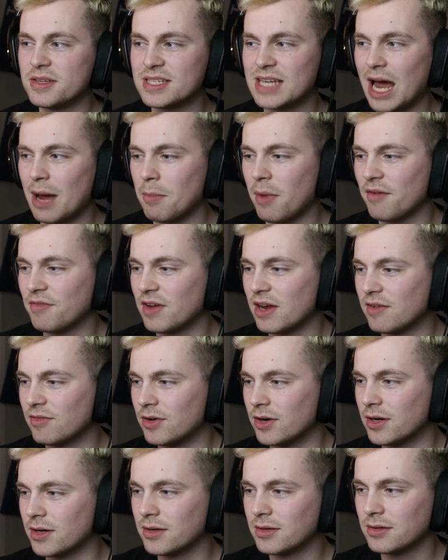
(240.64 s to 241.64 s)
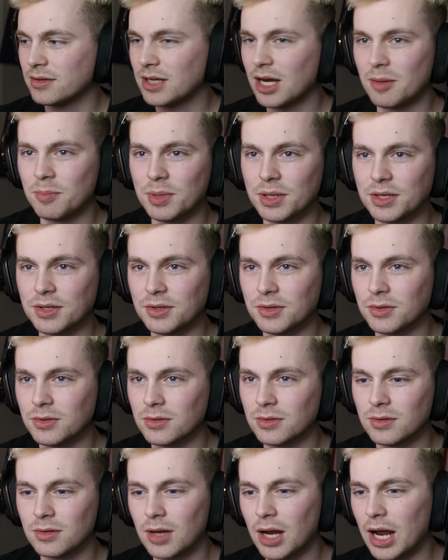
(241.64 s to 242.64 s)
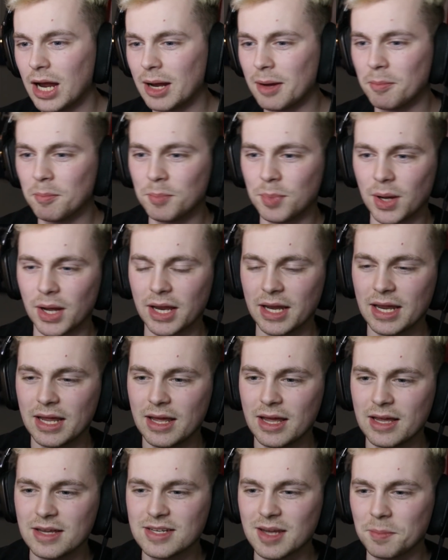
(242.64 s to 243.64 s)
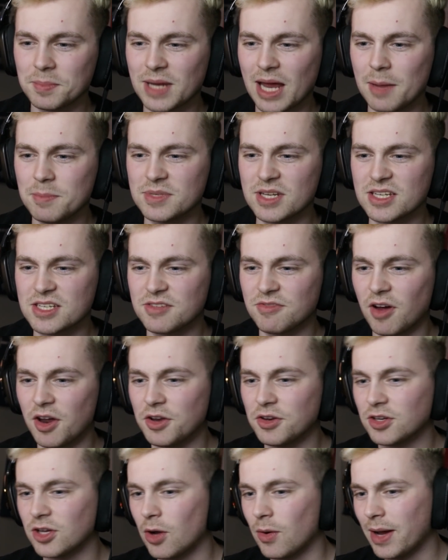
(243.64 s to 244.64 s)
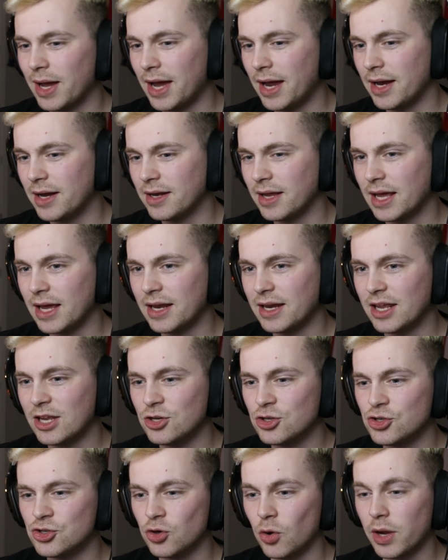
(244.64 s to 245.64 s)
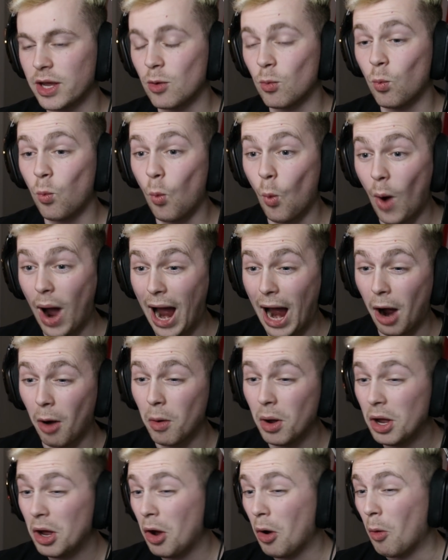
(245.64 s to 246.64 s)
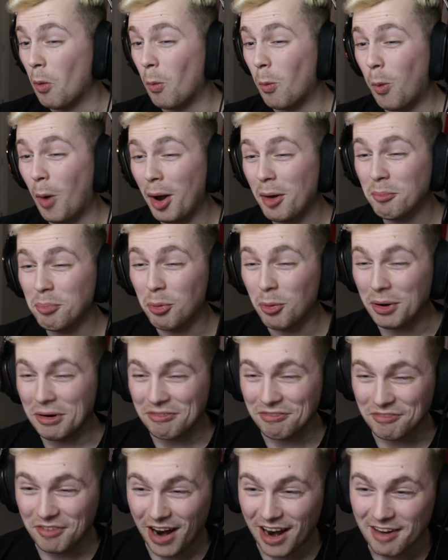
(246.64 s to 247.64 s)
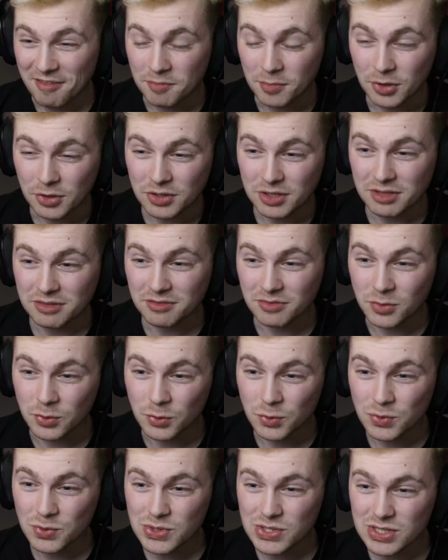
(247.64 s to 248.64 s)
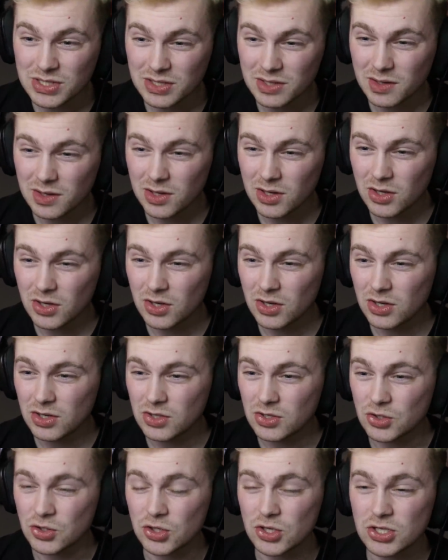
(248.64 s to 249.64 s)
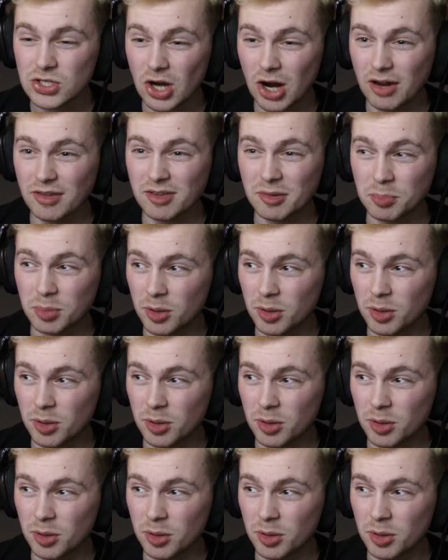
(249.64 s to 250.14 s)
is not my favorite, y'all been new, but sometimes it's fun to go ahead and enjoy it. Wow, 1.5 million views just on the